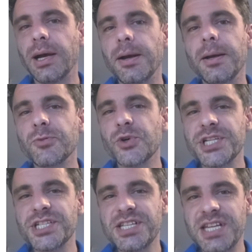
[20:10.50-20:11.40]
I'm going
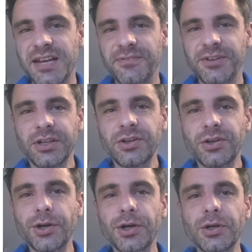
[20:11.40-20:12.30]
to save it
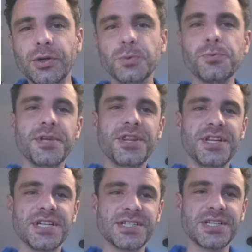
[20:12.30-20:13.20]
with
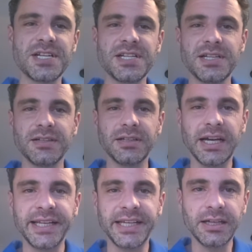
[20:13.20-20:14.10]
this I